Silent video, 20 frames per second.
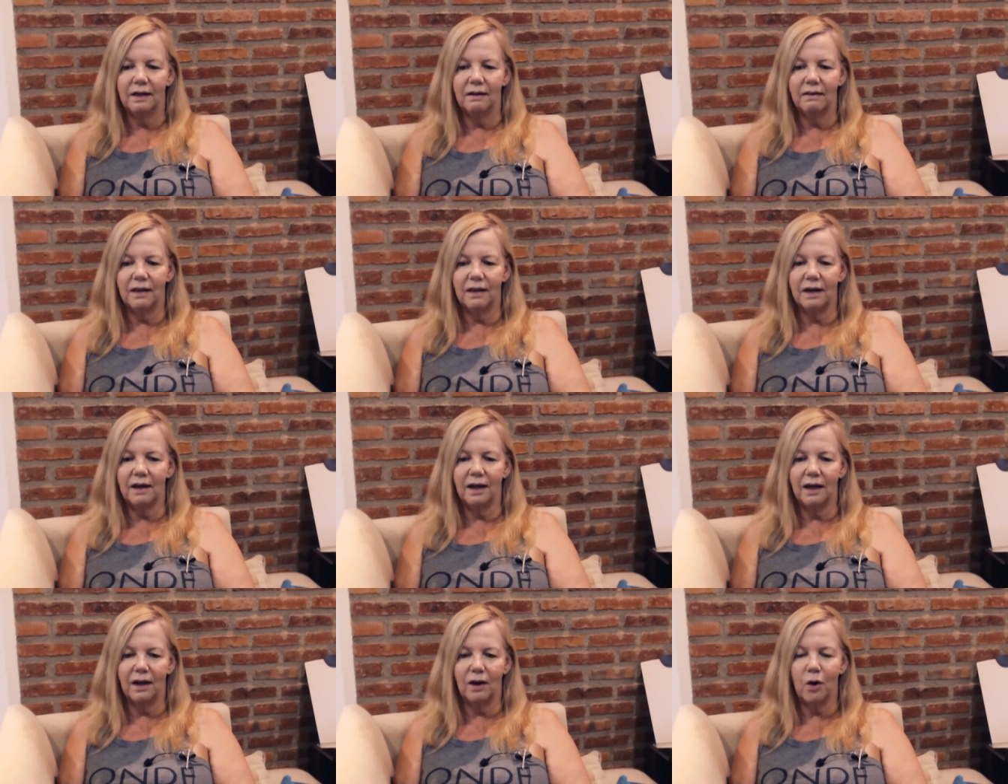that
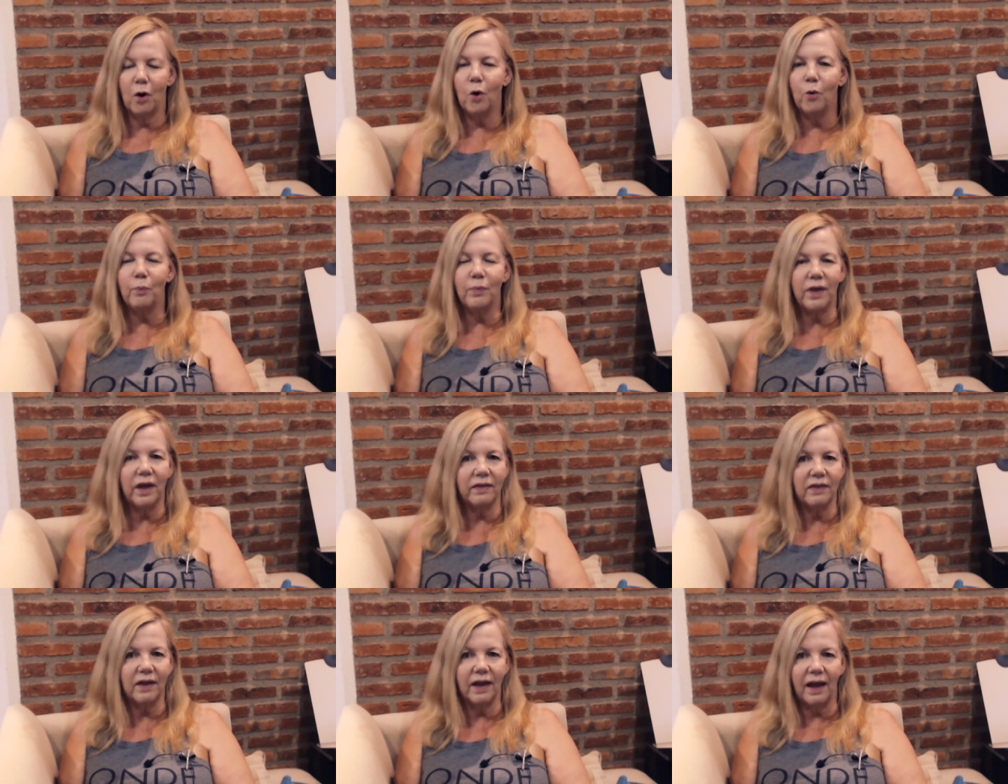I hope
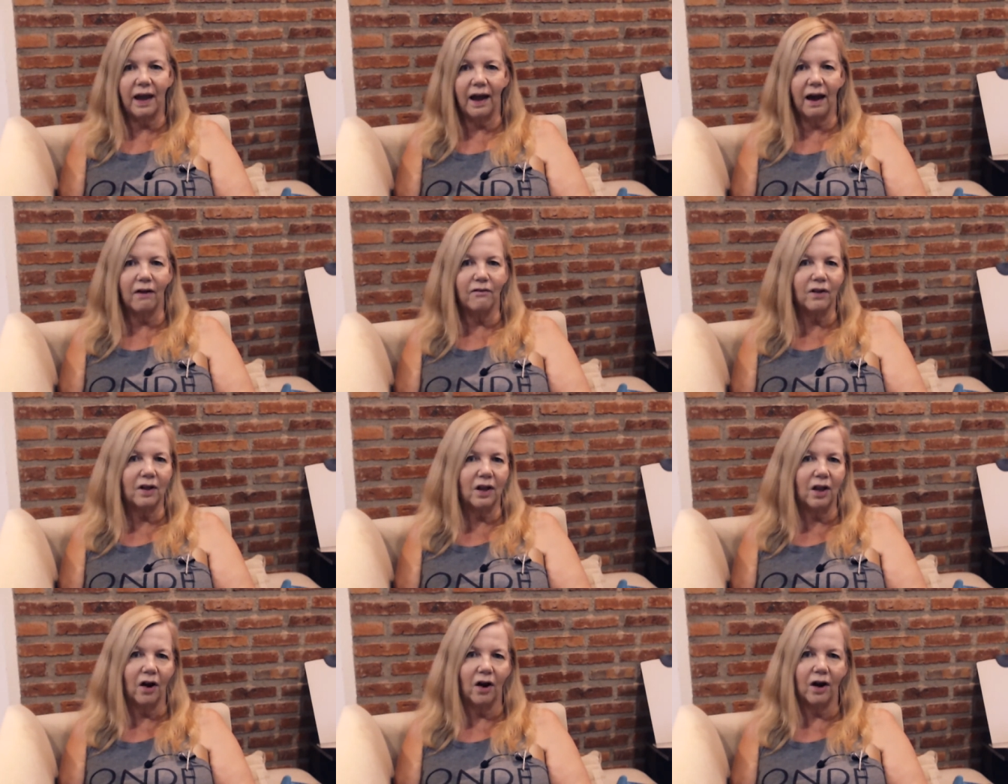that they have a
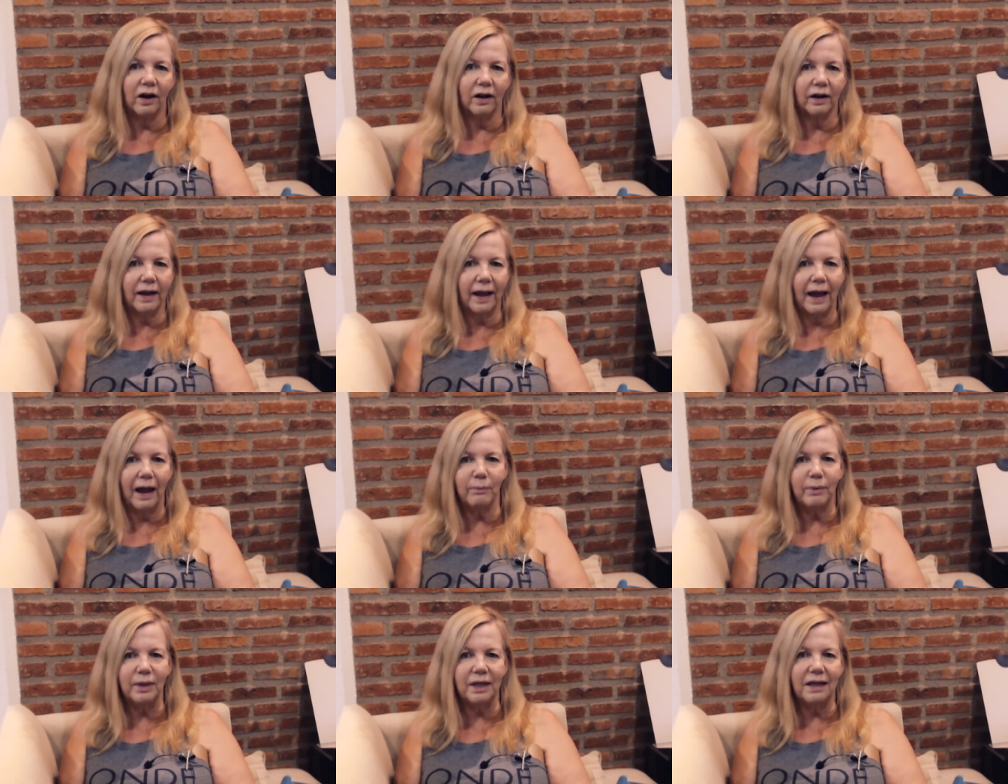long,
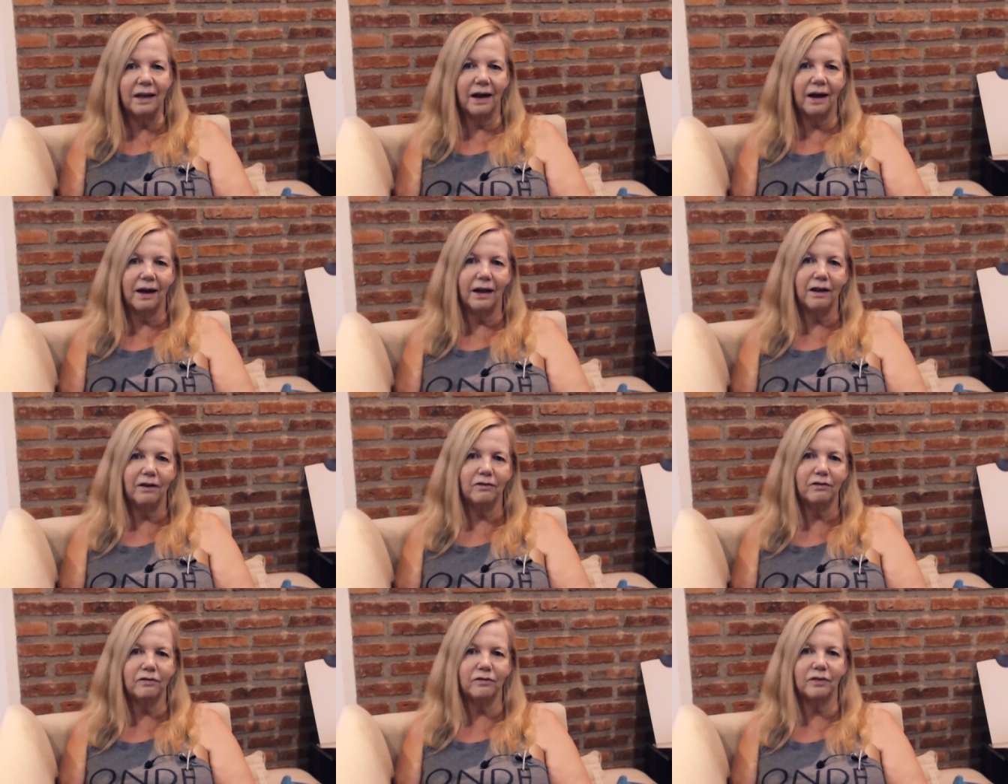happy
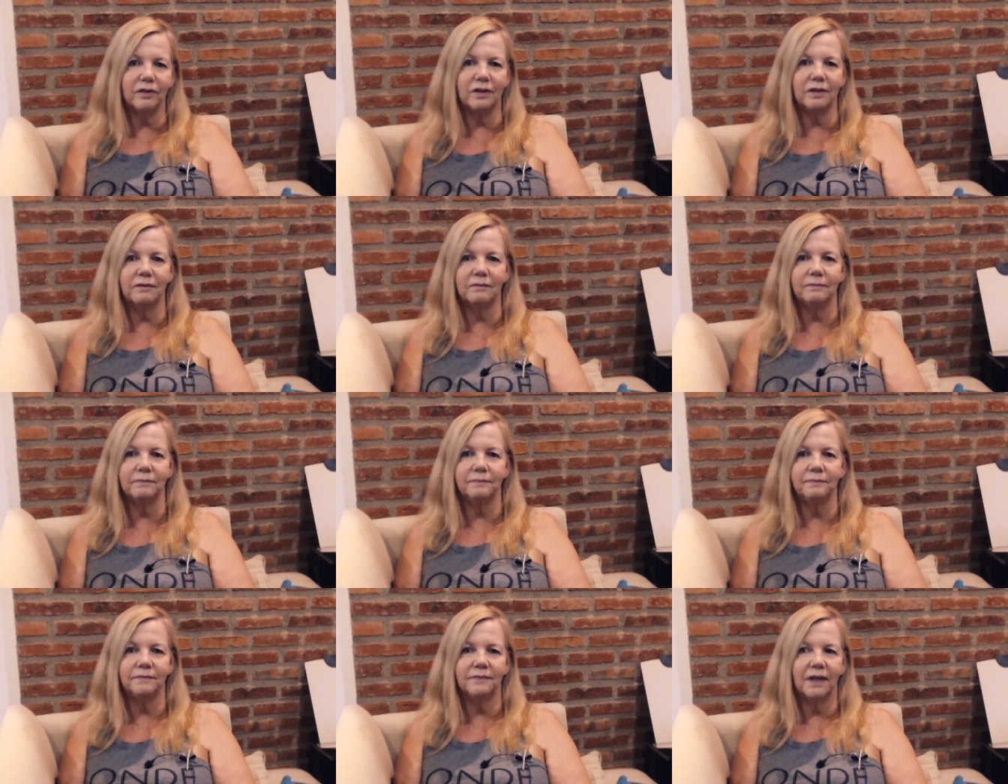life and
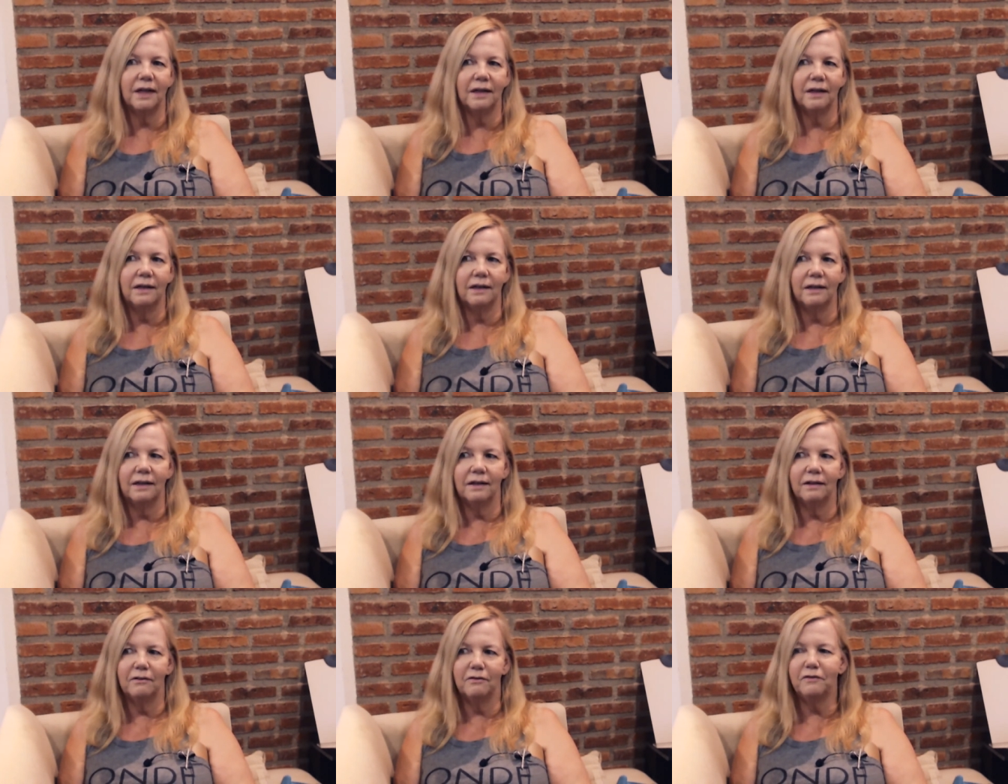
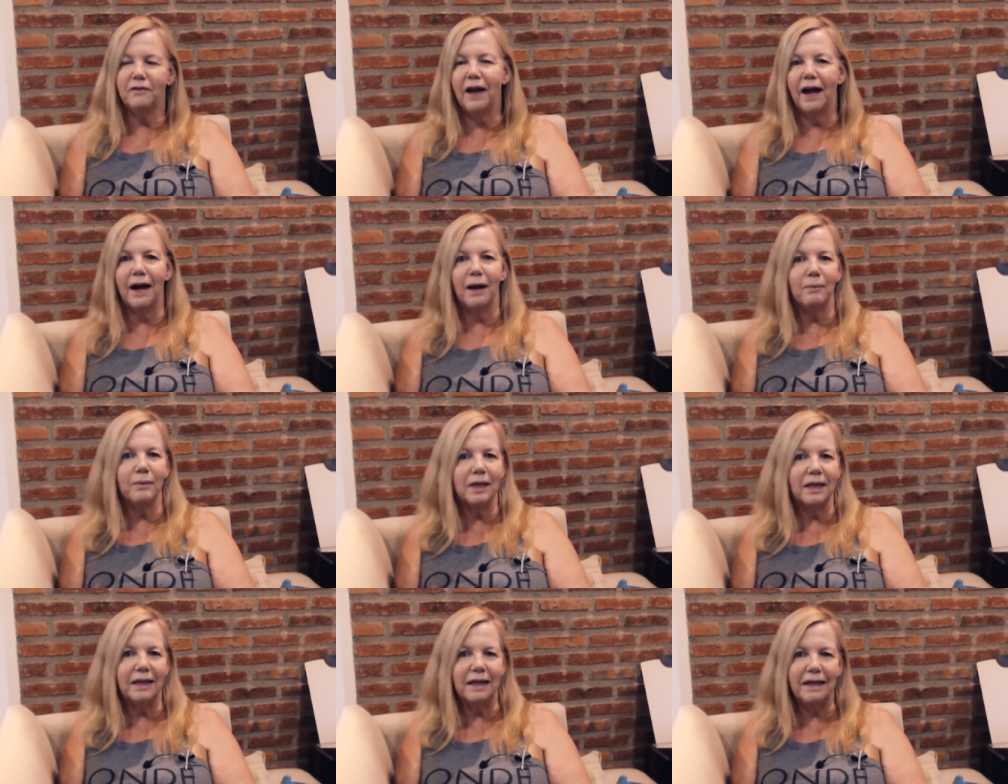
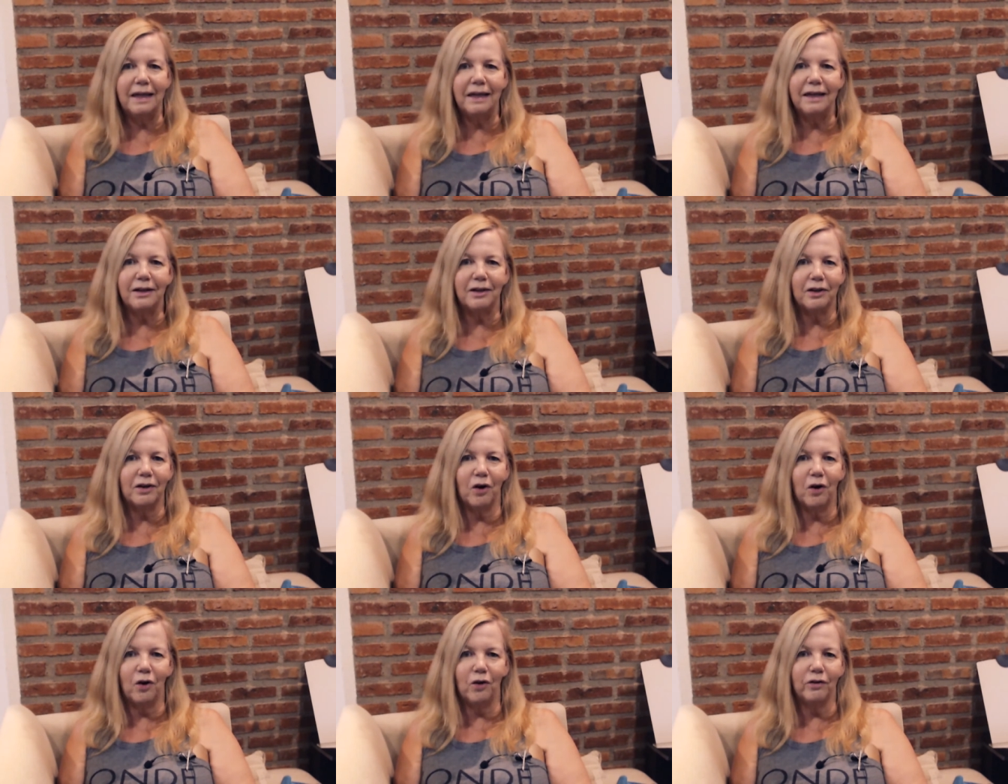family and
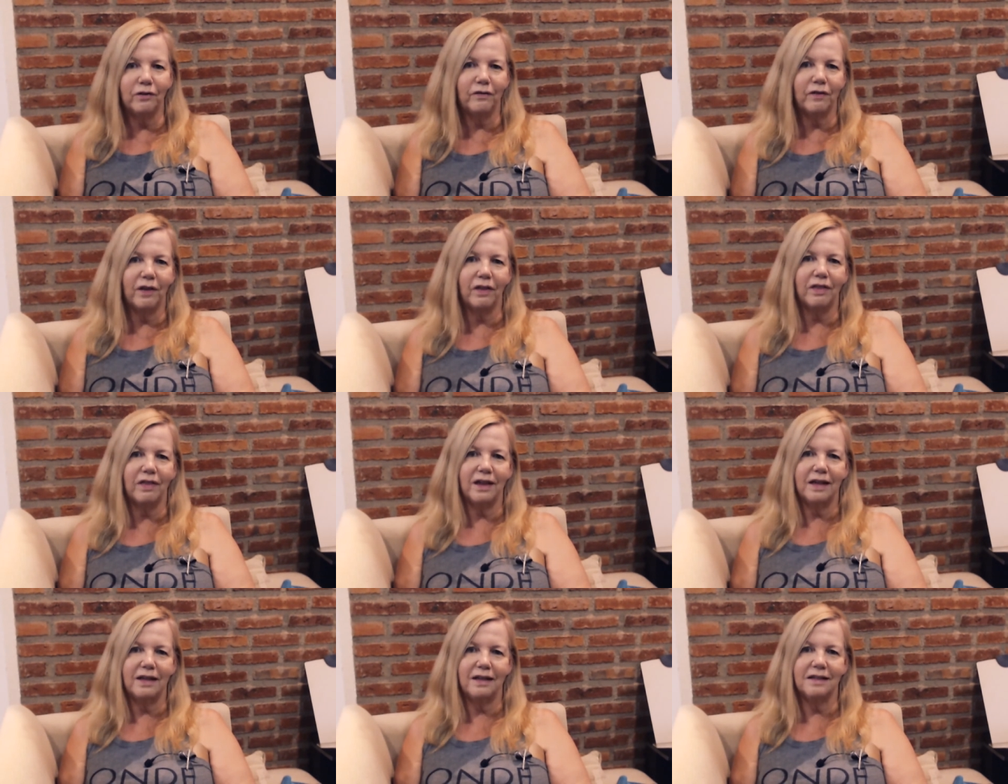all of the
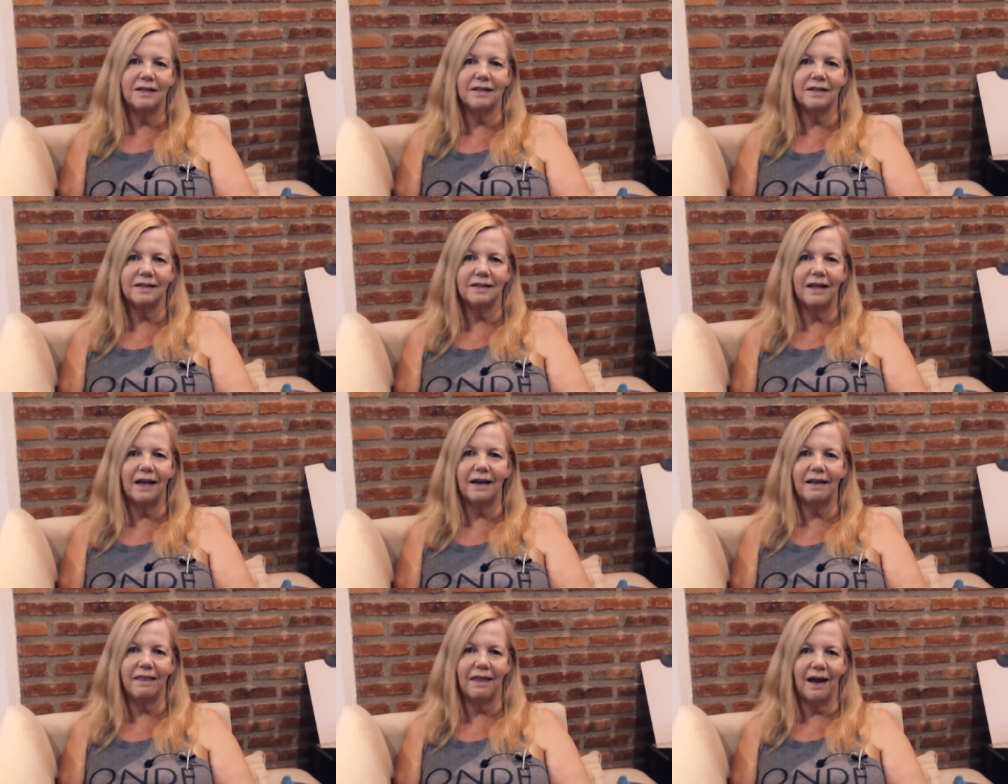things
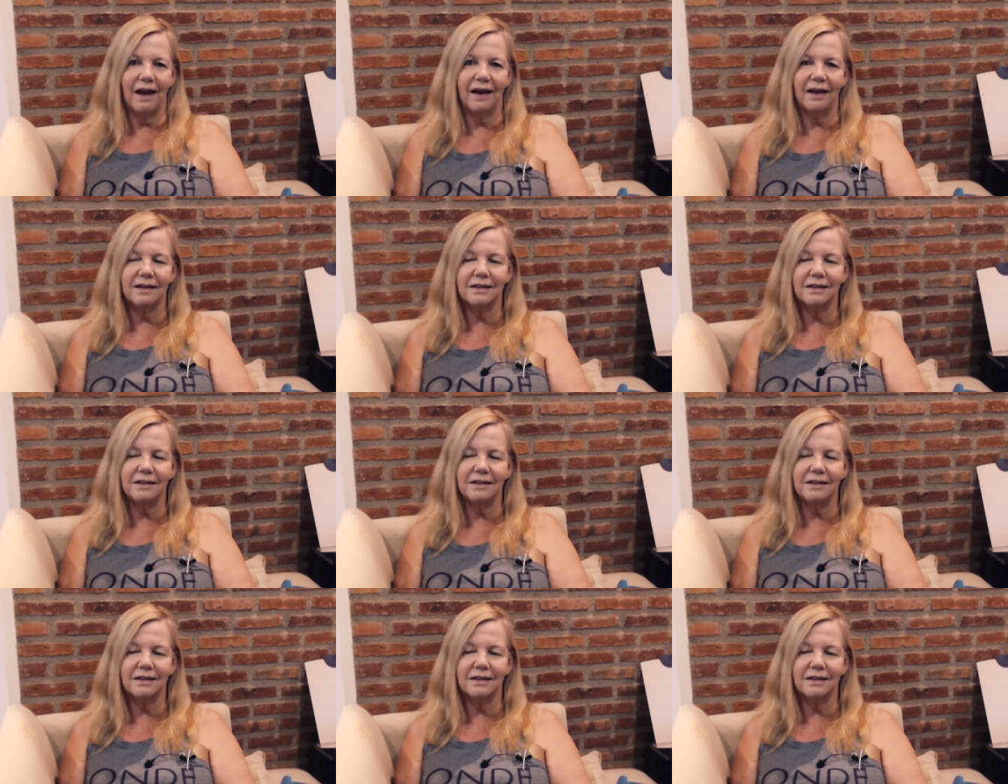like that.